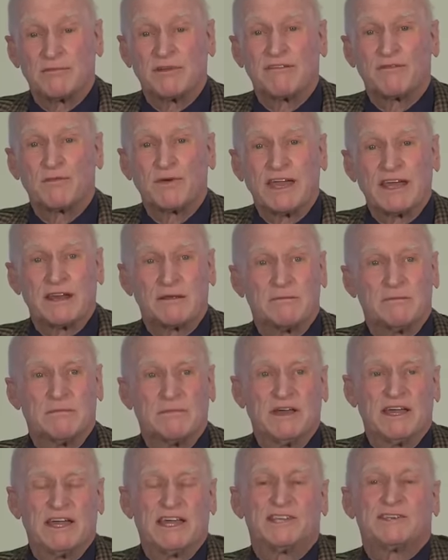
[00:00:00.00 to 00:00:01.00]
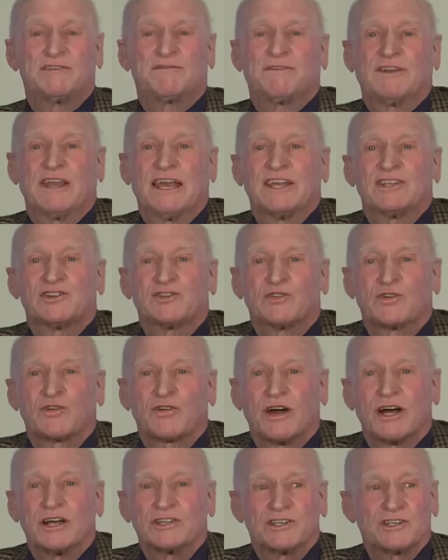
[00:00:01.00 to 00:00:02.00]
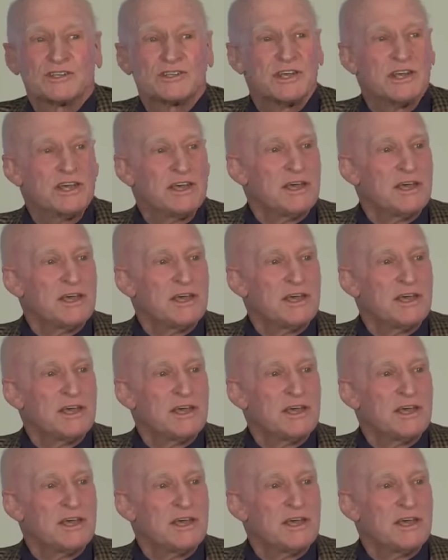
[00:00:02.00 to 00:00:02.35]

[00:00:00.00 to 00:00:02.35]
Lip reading: But if we had a major financial crisis,